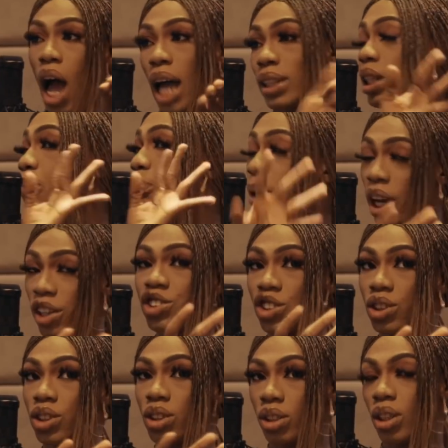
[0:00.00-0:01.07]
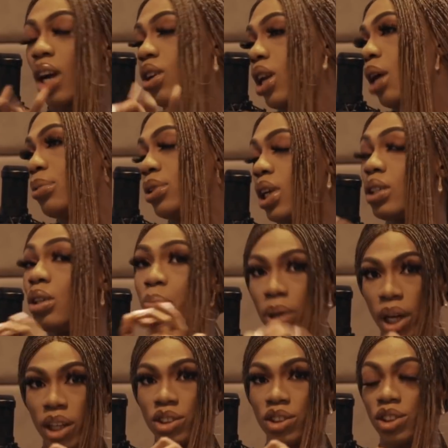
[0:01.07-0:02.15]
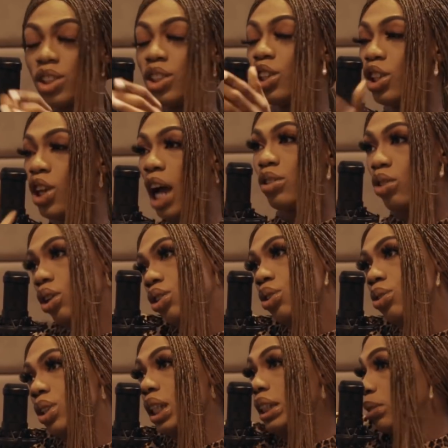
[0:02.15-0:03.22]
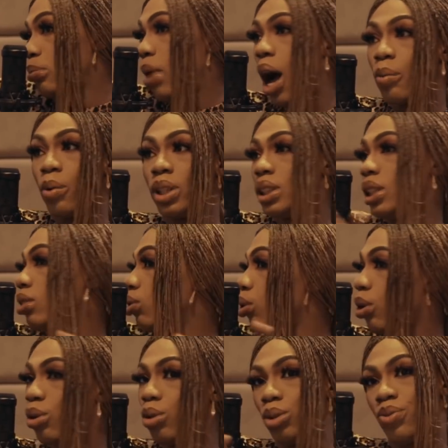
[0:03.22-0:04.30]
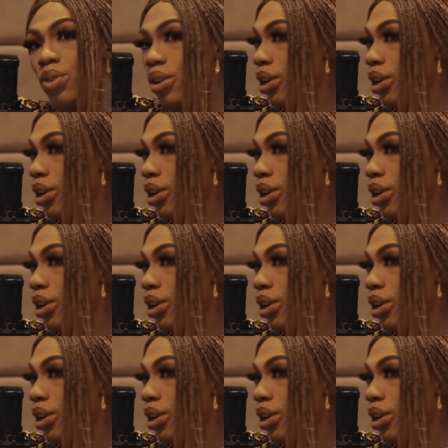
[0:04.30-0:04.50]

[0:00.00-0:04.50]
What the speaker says: I said, bitch. I said, bitch. I told you, this man was a no good for